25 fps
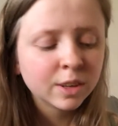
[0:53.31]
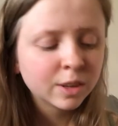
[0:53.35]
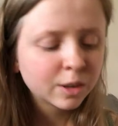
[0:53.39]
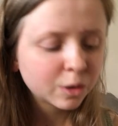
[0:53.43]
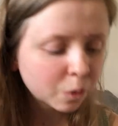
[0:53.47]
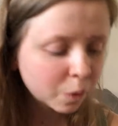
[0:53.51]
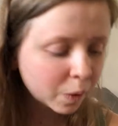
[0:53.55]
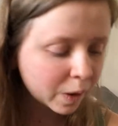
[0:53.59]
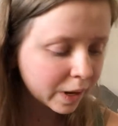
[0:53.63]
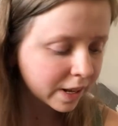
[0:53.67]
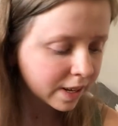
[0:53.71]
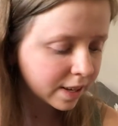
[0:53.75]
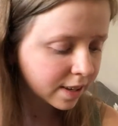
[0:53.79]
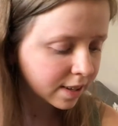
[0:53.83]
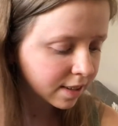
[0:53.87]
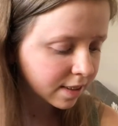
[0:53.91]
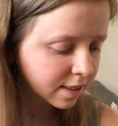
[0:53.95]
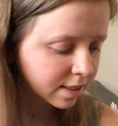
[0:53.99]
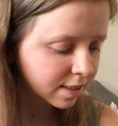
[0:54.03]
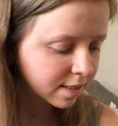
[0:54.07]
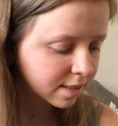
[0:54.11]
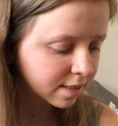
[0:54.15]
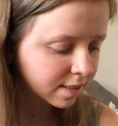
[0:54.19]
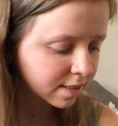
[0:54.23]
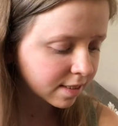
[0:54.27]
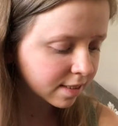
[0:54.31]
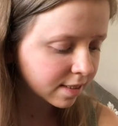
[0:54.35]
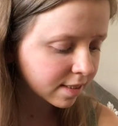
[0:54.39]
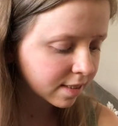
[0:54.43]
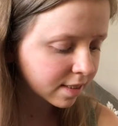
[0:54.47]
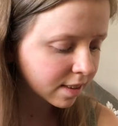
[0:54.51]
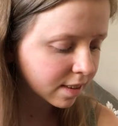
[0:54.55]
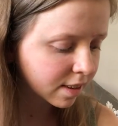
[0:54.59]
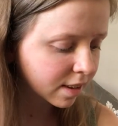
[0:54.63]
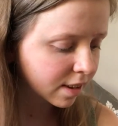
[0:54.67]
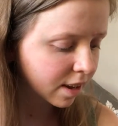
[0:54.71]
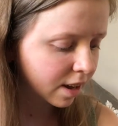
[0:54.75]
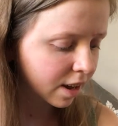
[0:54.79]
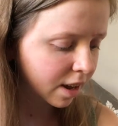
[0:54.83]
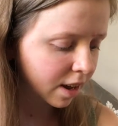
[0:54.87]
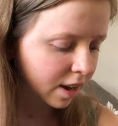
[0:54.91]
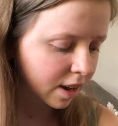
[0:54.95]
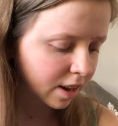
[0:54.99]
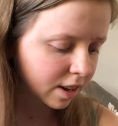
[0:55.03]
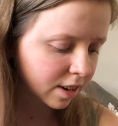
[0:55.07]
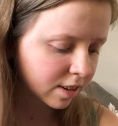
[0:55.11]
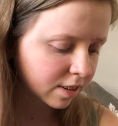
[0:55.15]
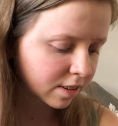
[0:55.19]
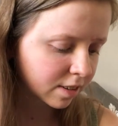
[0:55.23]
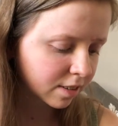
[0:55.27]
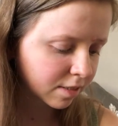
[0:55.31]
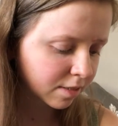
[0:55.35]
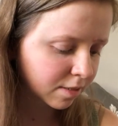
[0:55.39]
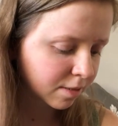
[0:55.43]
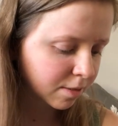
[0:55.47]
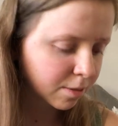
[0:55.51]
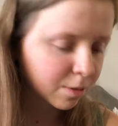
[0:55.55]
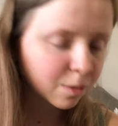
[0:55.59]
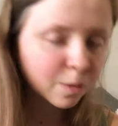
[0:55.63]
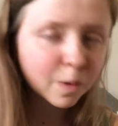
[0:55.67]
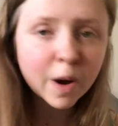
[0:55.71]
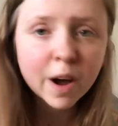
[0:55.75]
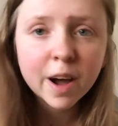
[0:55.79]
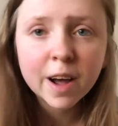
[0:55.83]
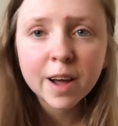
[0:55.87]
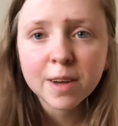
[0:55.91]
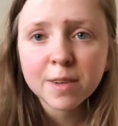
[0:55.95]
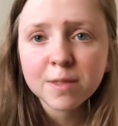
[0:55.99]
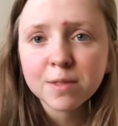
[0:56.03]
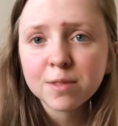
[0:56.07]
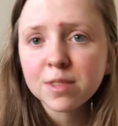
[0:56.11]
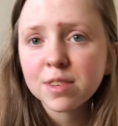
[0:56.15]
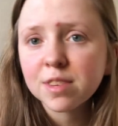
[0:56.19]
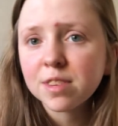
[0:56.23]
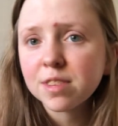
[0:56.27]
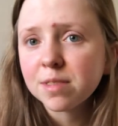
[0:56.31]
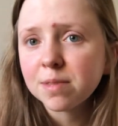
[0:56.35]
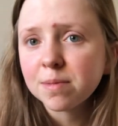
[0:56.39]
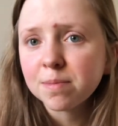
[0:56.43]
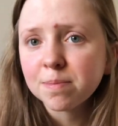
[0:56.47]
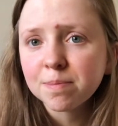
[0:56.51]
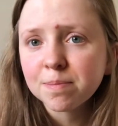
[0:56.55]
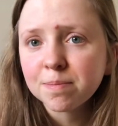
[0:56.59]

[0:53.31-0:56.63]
queens uh, wives,